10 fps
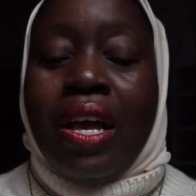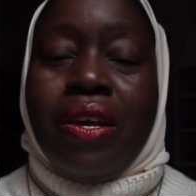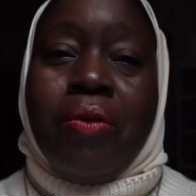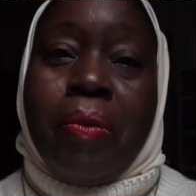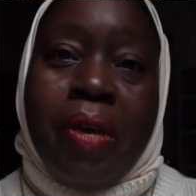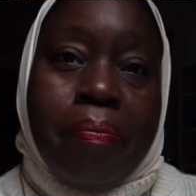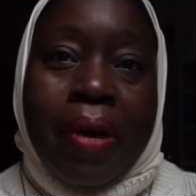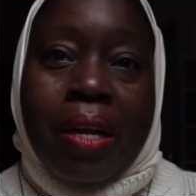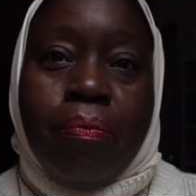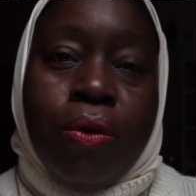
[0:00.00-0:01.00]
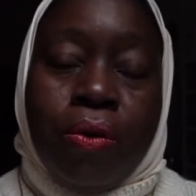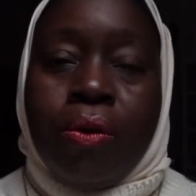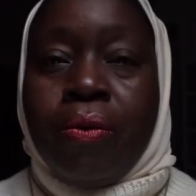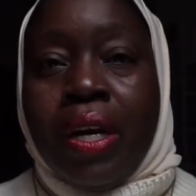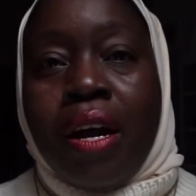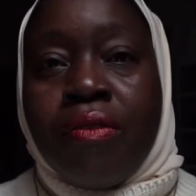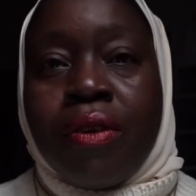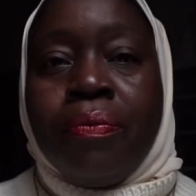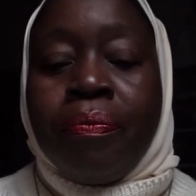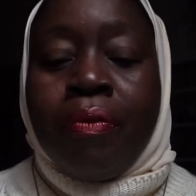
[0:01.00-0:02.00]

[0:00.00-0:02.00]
you want to meet by the pool, whatever.